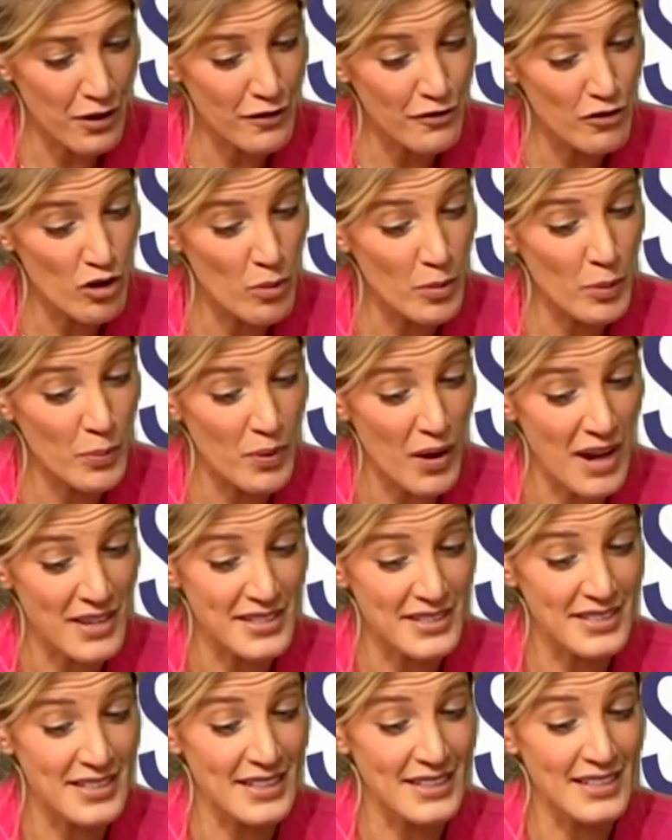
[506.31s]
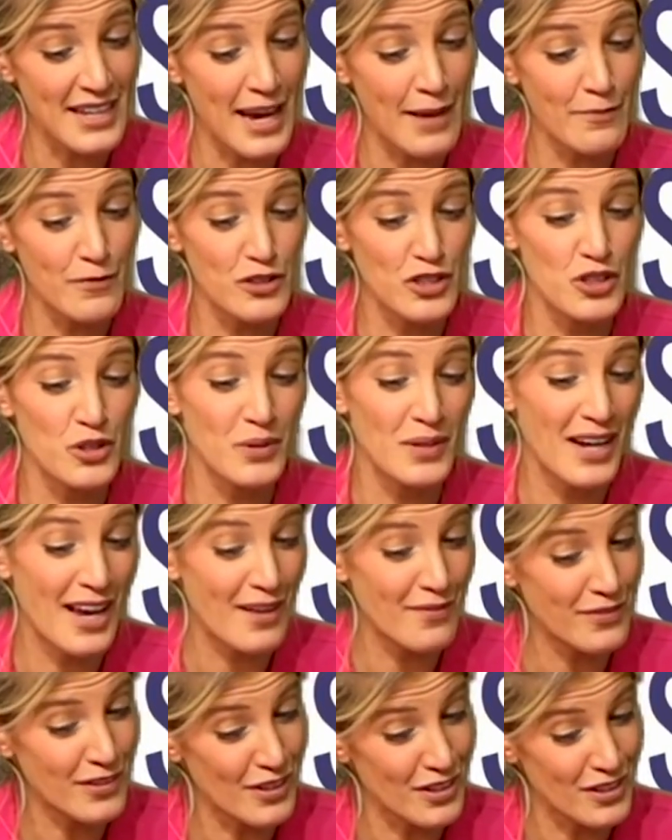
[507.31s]
of normal processing time for
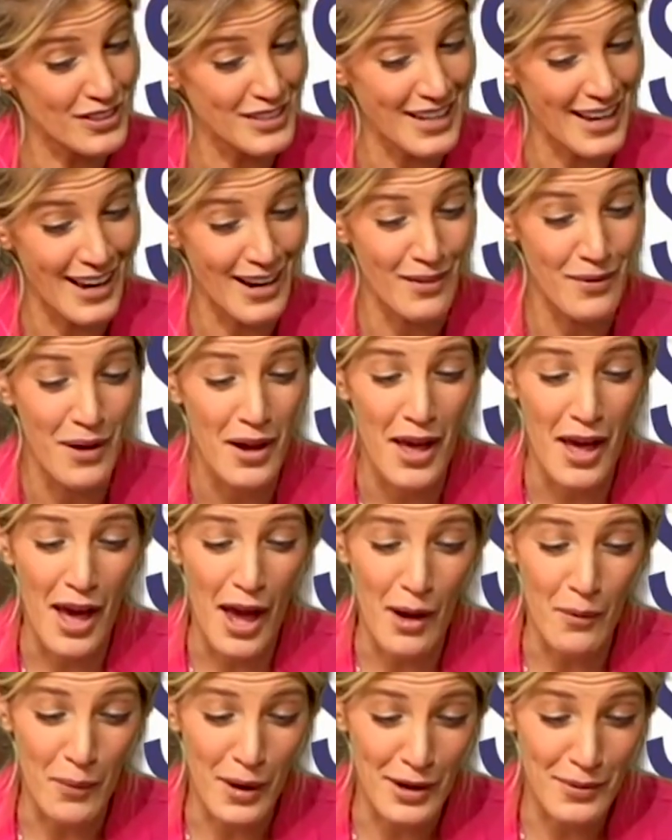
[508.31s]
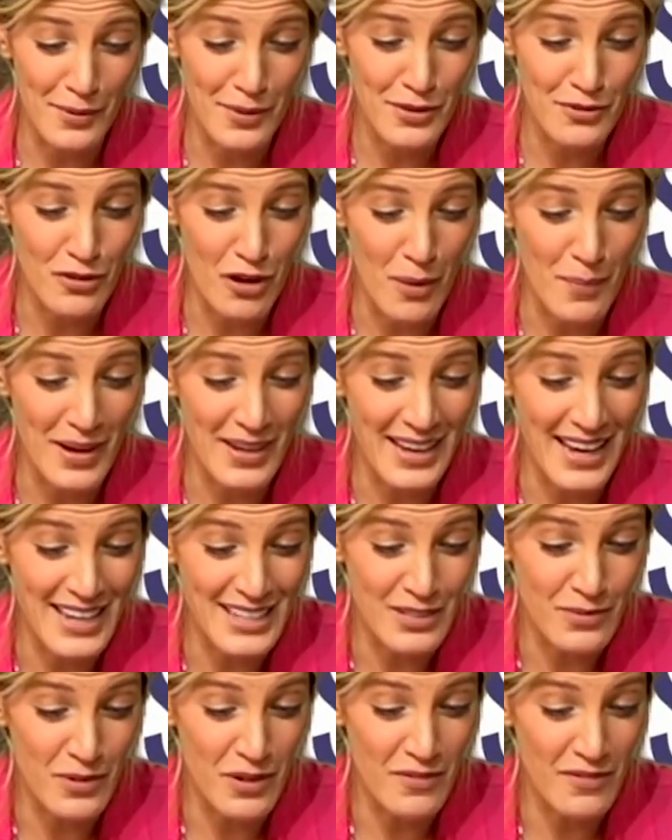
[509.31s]
2.5 years now. I want to withdraw my case
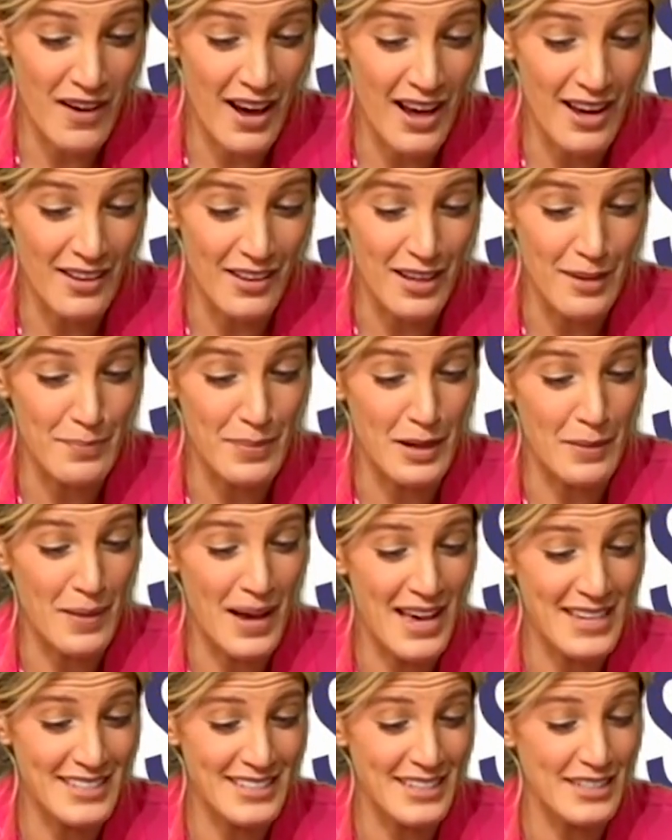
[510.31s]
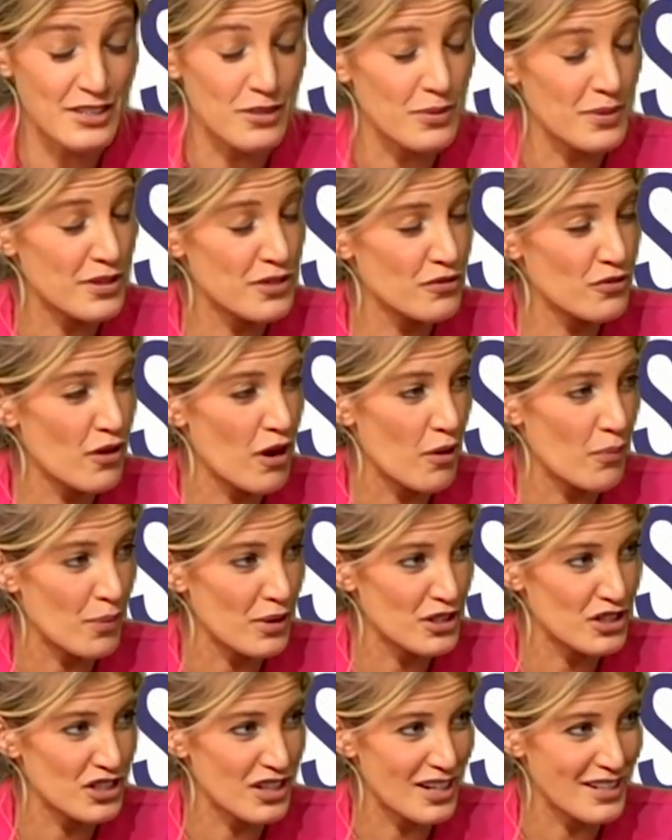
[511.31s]
and refile it, but I'm hesitant to withdraw.
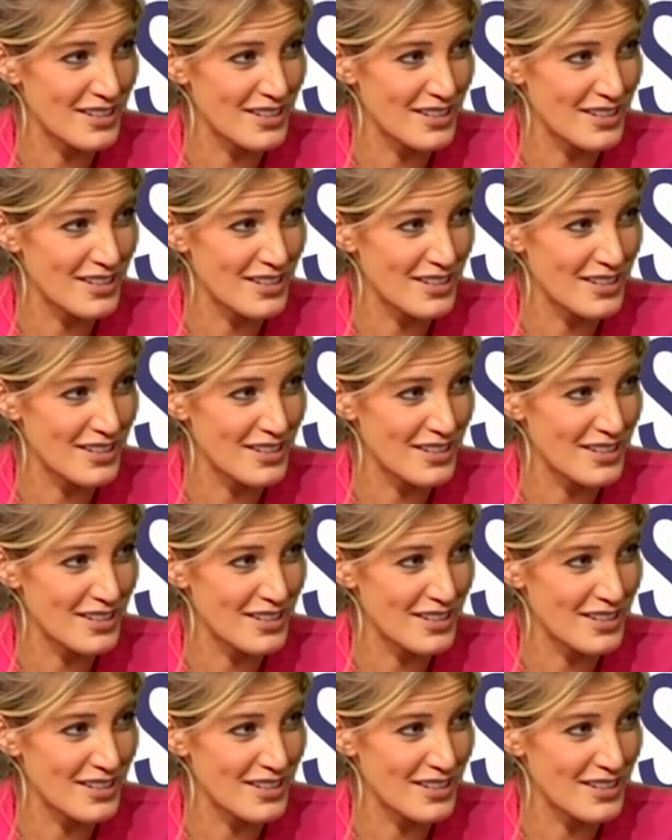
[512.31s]
What should I